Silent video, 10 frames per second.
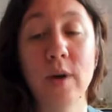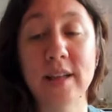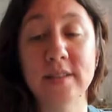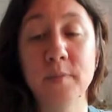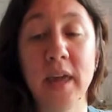
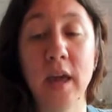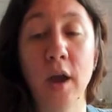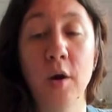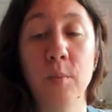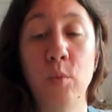as being
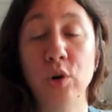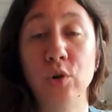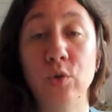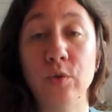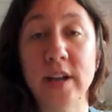more
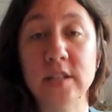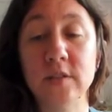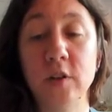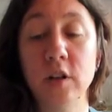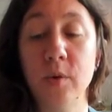
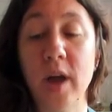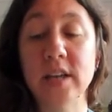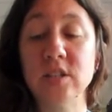graceful, okay?